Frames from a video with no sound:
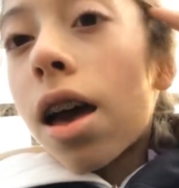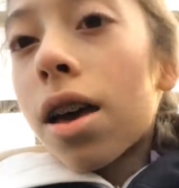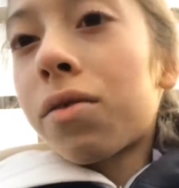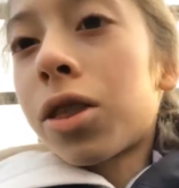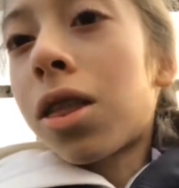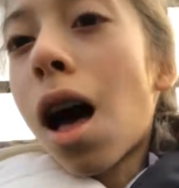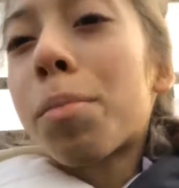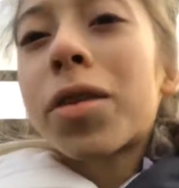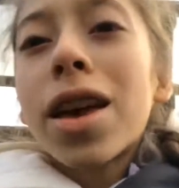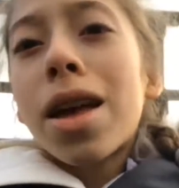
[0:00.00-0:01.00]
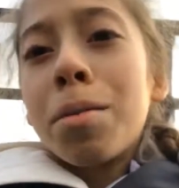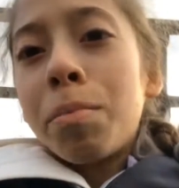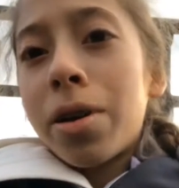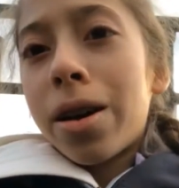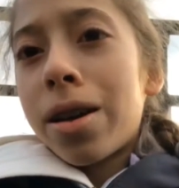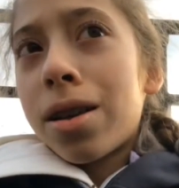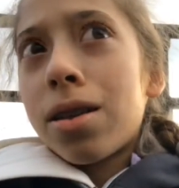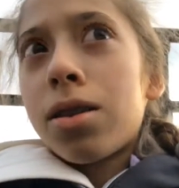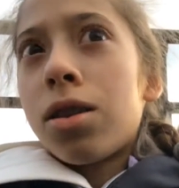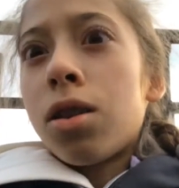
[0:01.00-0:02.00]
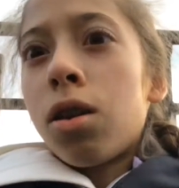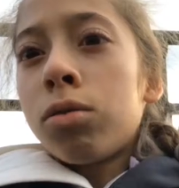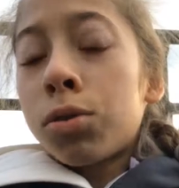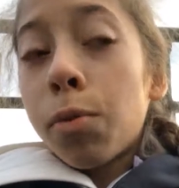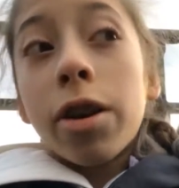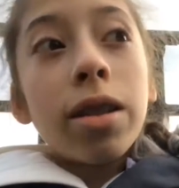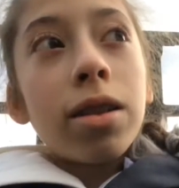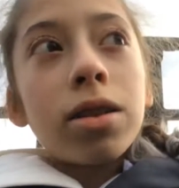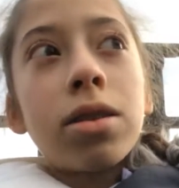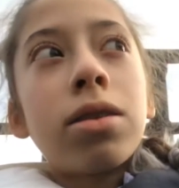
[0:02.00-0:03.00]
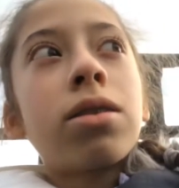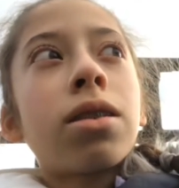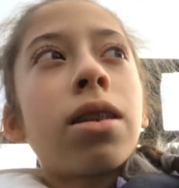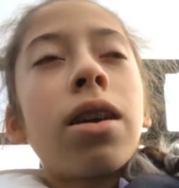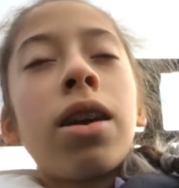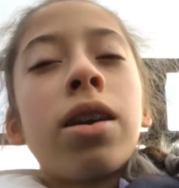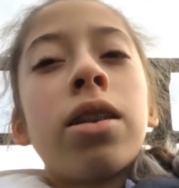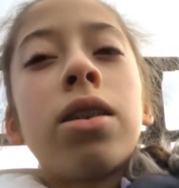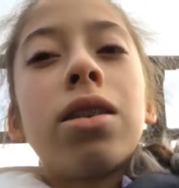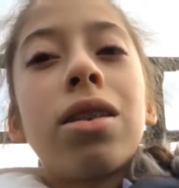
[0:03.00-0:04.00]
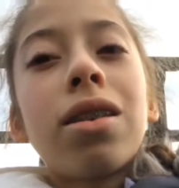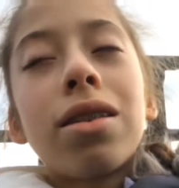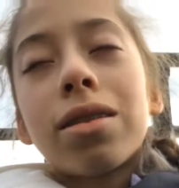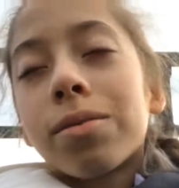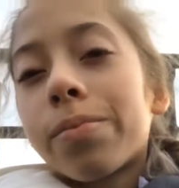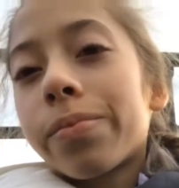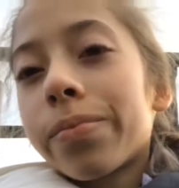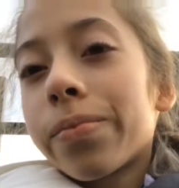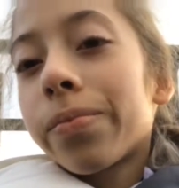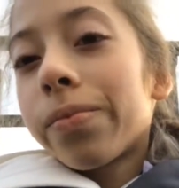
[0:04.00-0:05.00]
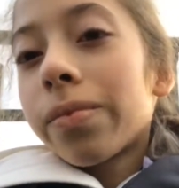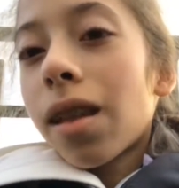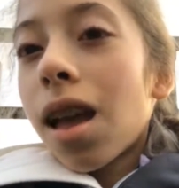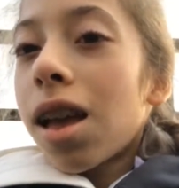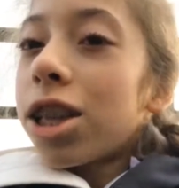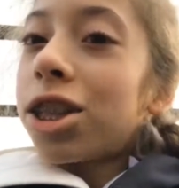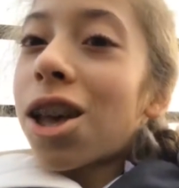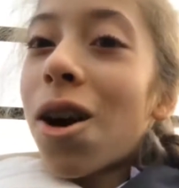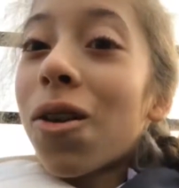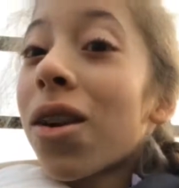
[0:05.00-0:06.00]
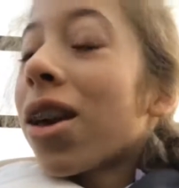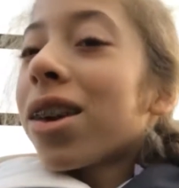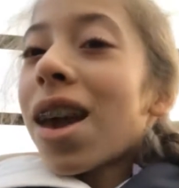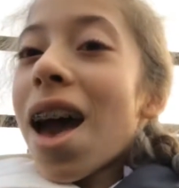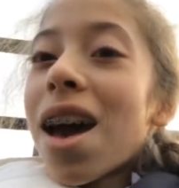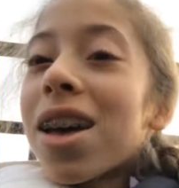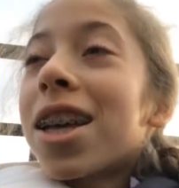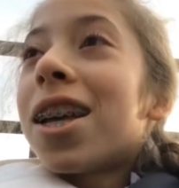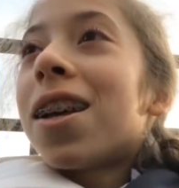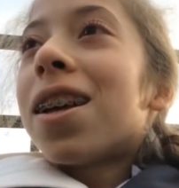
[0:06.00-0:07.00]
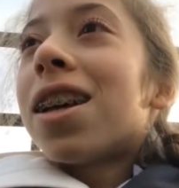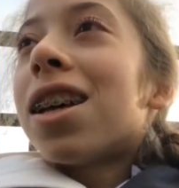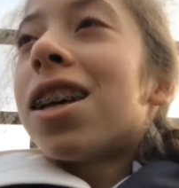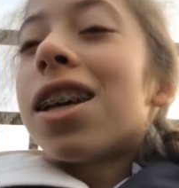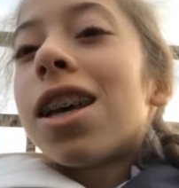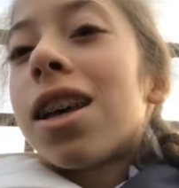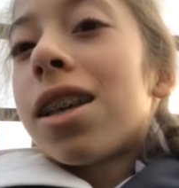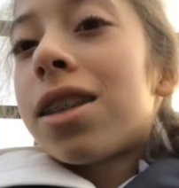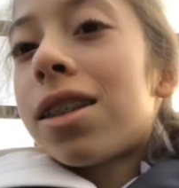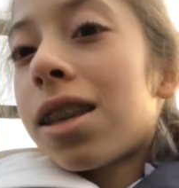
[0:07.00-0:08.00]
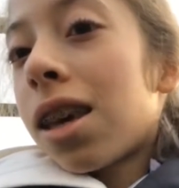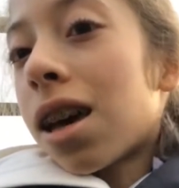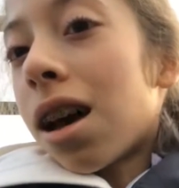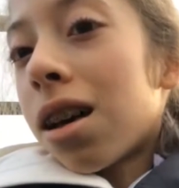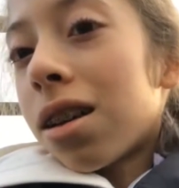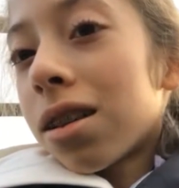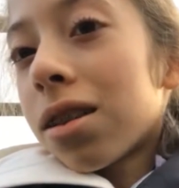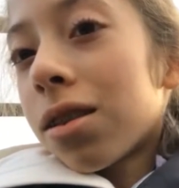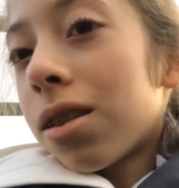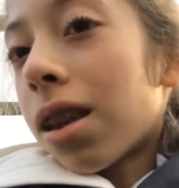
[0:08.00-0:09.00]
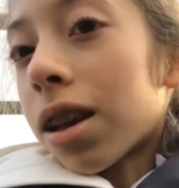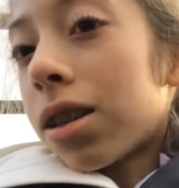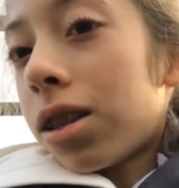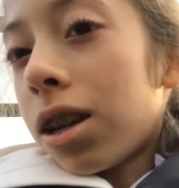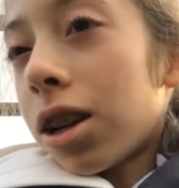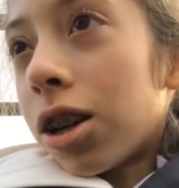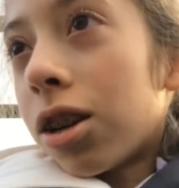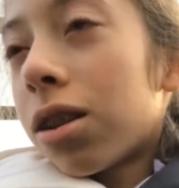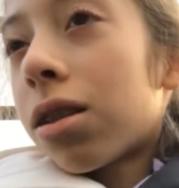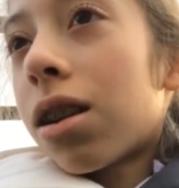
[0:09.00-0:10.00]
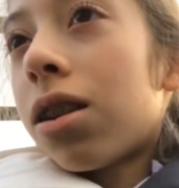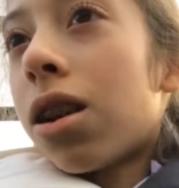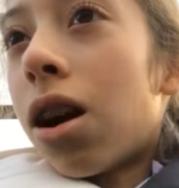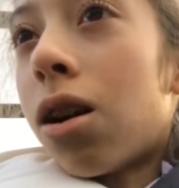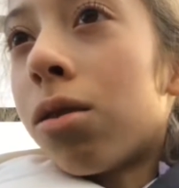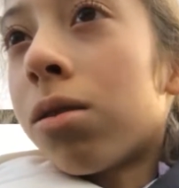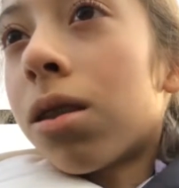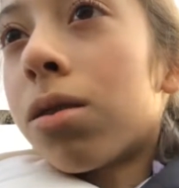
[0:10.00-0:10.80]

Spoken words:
I have a lot planned, but no spoilers Aiden. So, yeah. See ya next year. No.